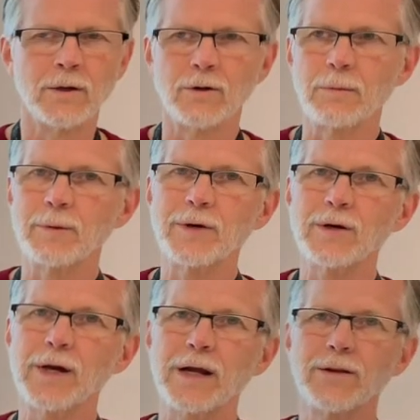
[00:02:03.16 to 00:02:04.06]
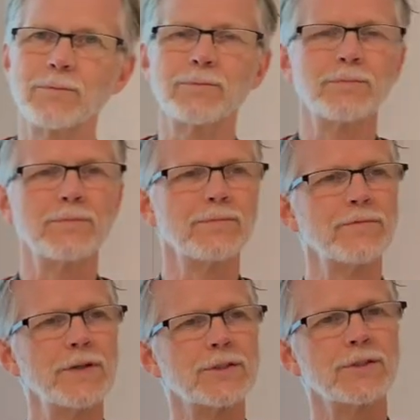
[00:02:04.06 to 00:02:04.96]
Remember, the
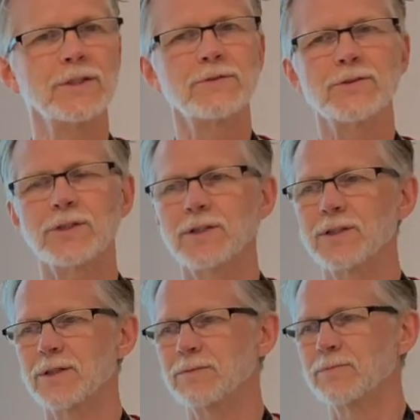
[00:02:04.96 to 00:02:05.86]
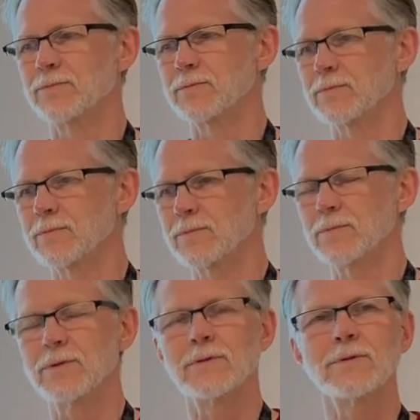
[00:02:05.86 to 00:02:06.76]
fetus lives in an
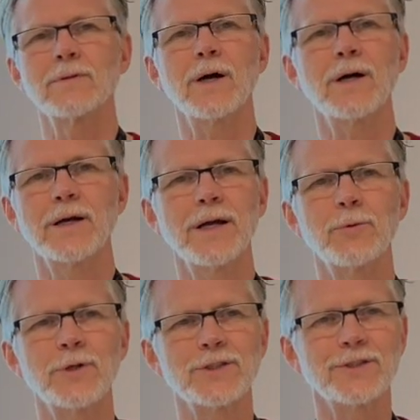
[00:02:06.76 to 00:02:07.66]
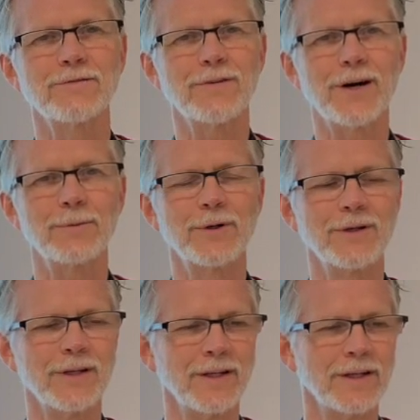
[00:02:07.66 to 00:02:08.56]
aqueous environment,
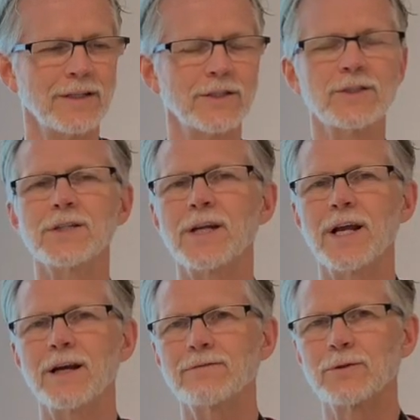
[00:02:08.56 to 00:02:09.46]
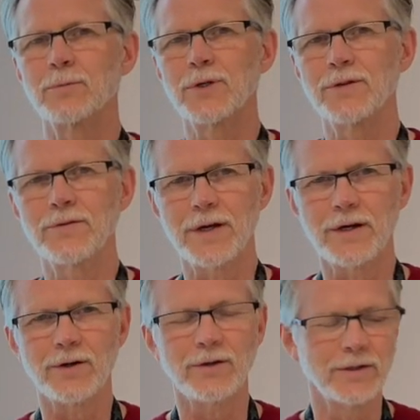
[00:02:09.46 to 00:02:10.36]
doesn't have to breathe
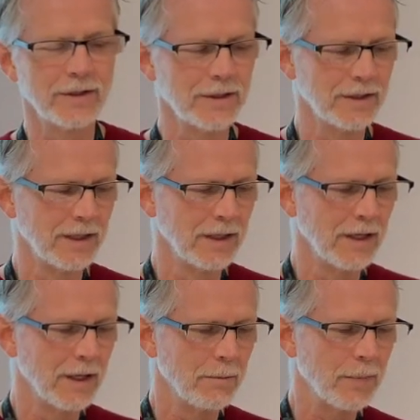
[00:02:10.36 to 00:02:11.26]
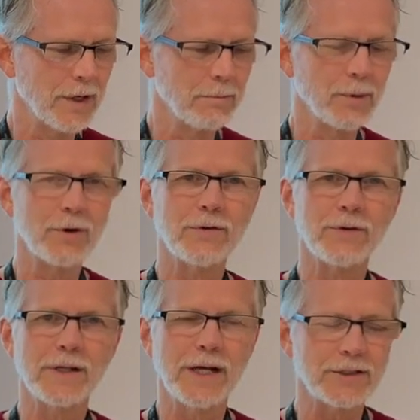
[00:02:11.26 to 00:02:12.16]
air. But at
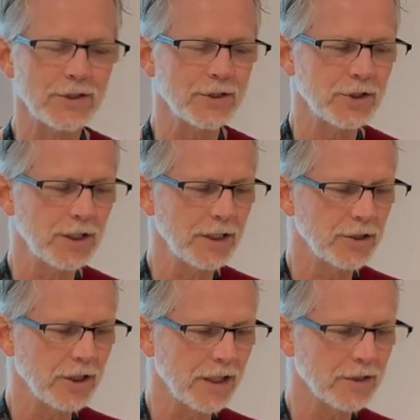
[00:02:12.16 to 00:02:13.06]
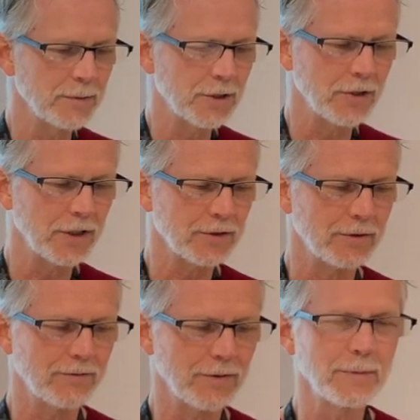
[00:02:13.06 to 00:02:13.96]
birth, gas exchange has to be
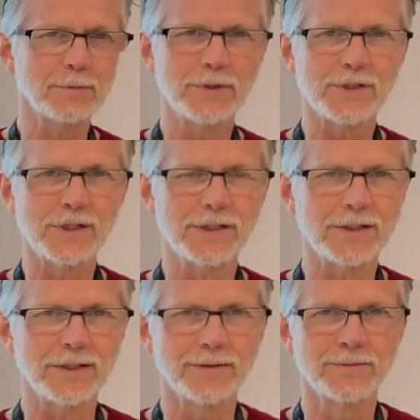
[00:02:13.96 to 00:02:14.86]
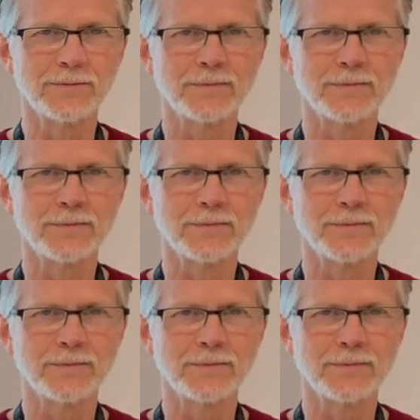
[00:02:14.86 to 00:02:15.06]
transferred from the placenta